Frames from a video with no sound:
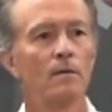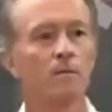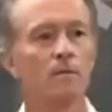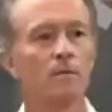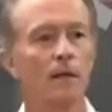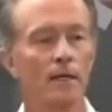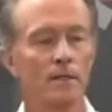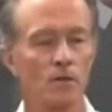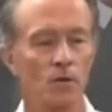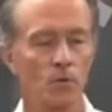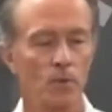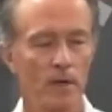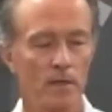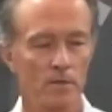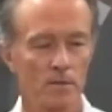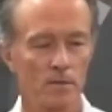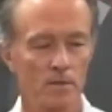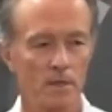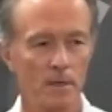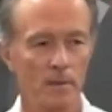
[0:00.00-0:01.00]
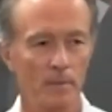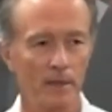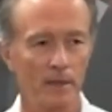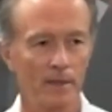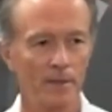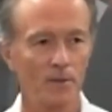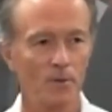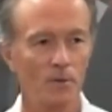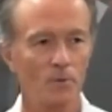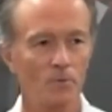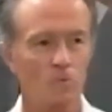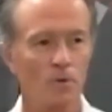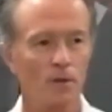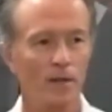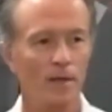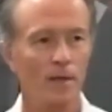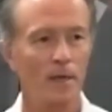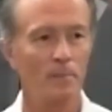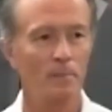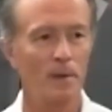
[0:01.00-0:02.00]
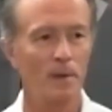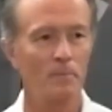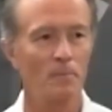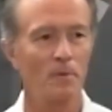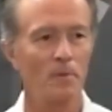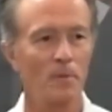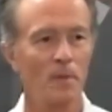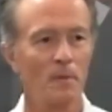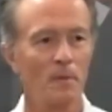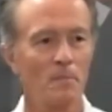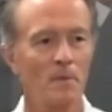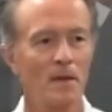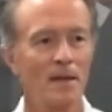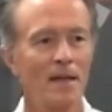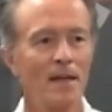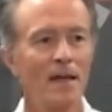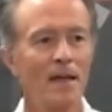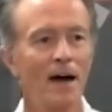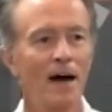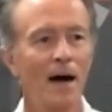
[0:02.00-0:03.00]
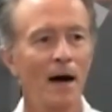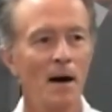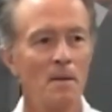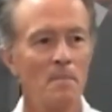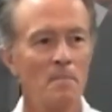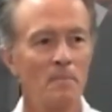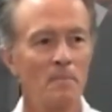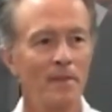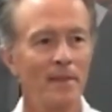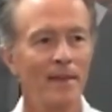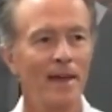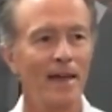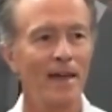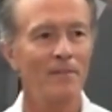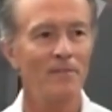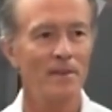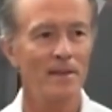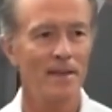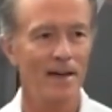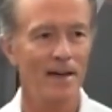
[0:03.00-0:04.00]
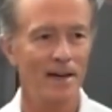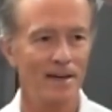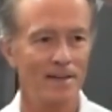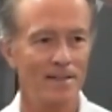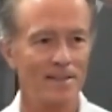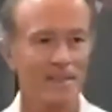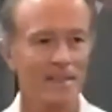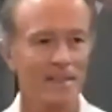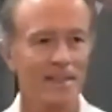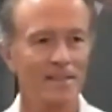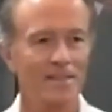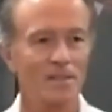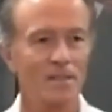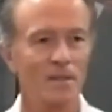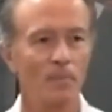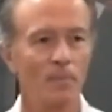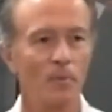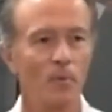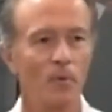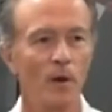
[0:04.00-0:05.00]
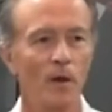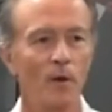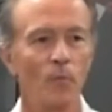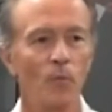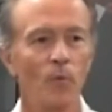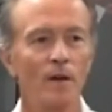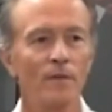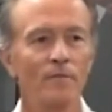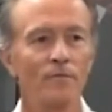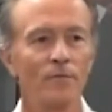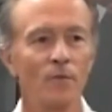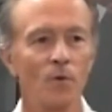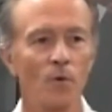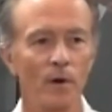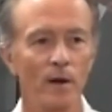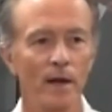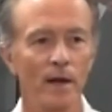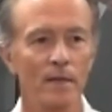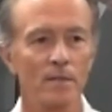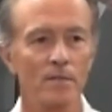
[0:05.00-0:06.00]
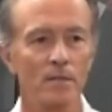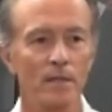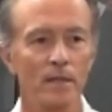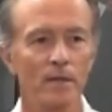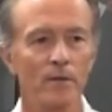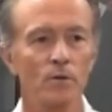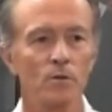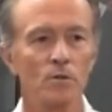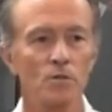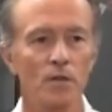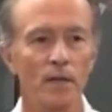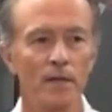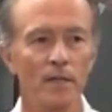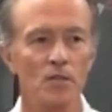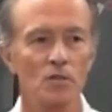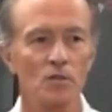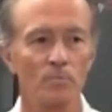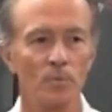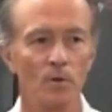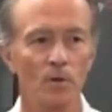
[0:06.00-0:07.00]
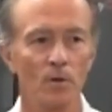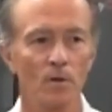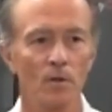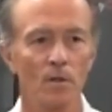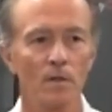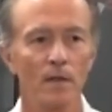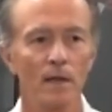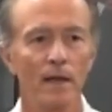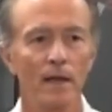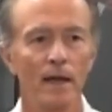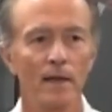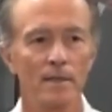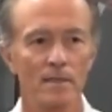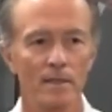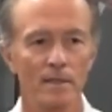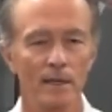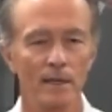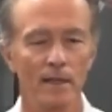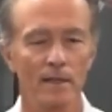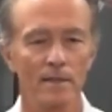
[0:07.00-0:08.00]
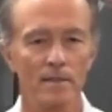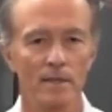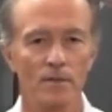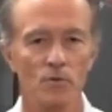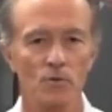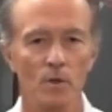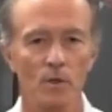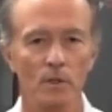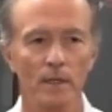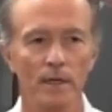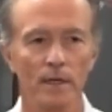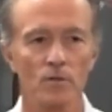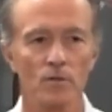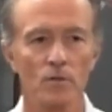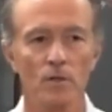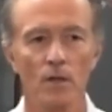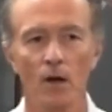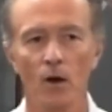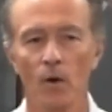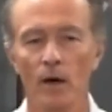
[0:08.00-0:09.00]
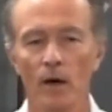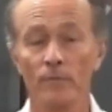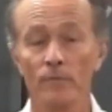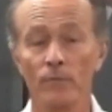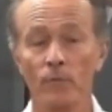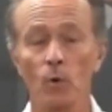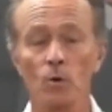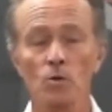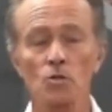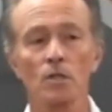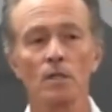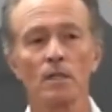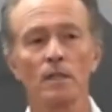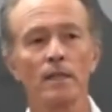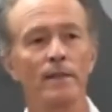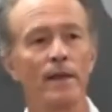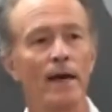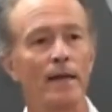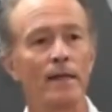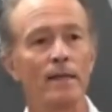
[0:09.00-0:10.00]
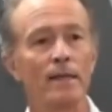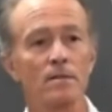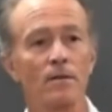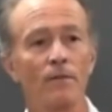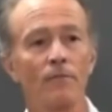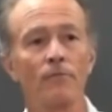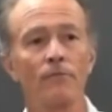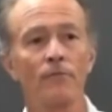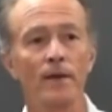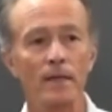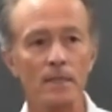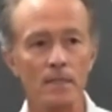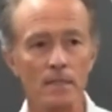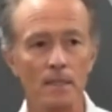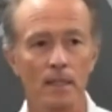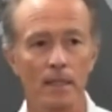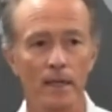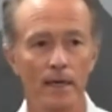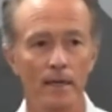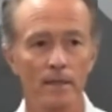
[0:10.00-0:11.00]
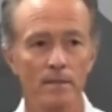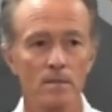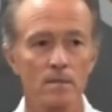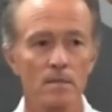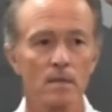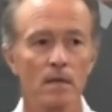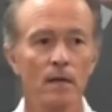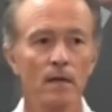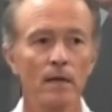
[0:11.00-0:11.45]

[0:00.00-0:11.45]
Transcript: Lots of questions coming in here. I'll try to keep up with them. AVX, is the 0.14x interchangeable as a telecentric lens? No, unfortunately, that is a fixed lens.